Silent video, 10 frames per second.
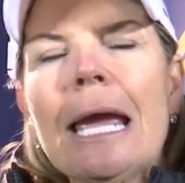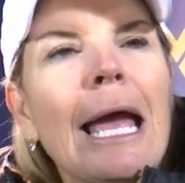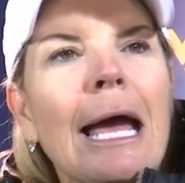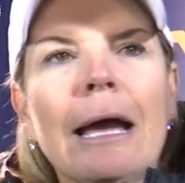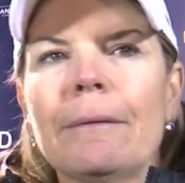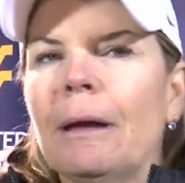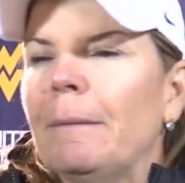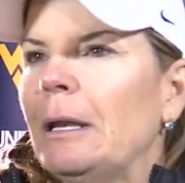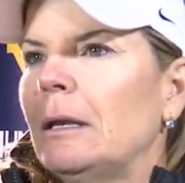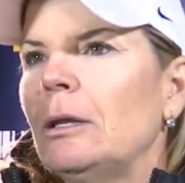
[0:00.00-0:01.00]
Yeah, I
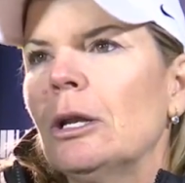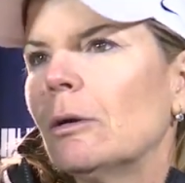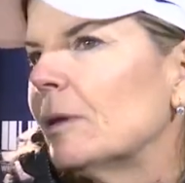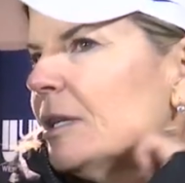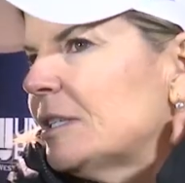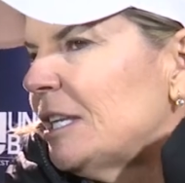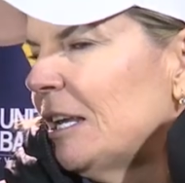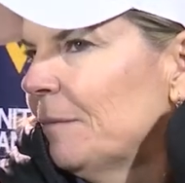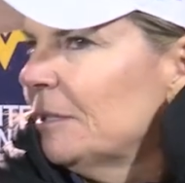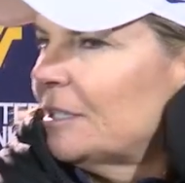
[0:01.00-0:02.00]
mean, you know, when this
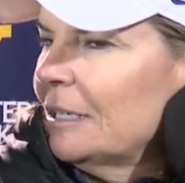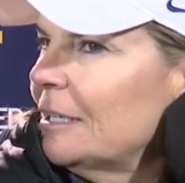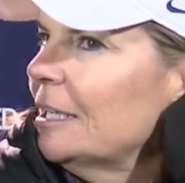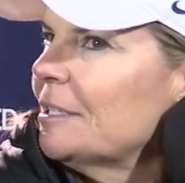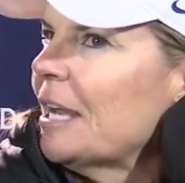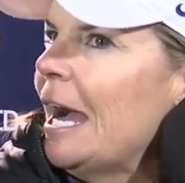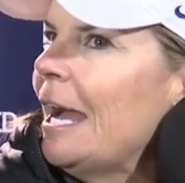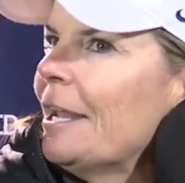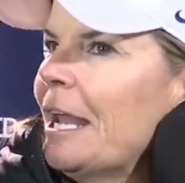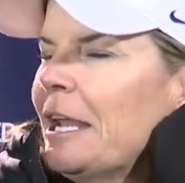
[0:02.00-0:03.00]
team is
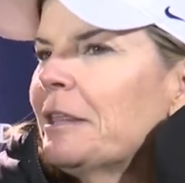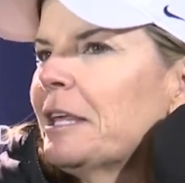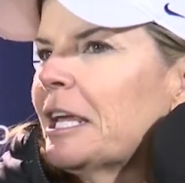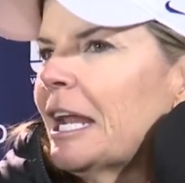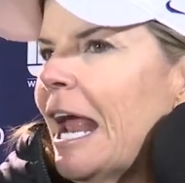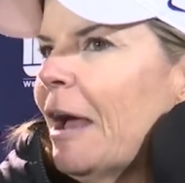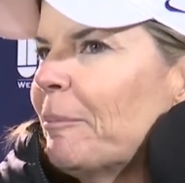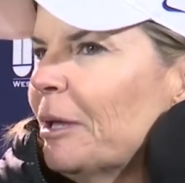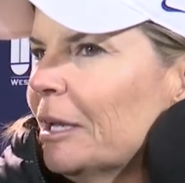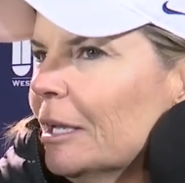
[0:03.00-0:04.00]
on, anything can happen.